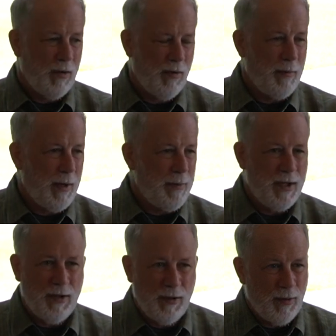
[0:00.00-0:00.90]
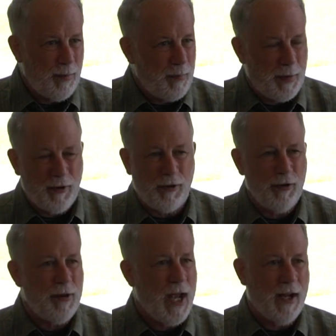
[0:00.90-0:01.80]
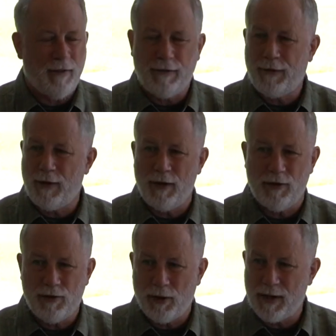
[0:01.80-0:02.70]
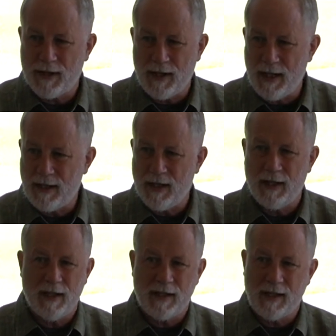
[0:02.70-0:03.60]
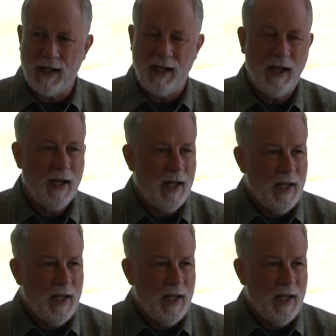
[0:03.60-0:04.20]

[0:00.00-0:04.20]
Well, maybe you pursue that for a short season to see,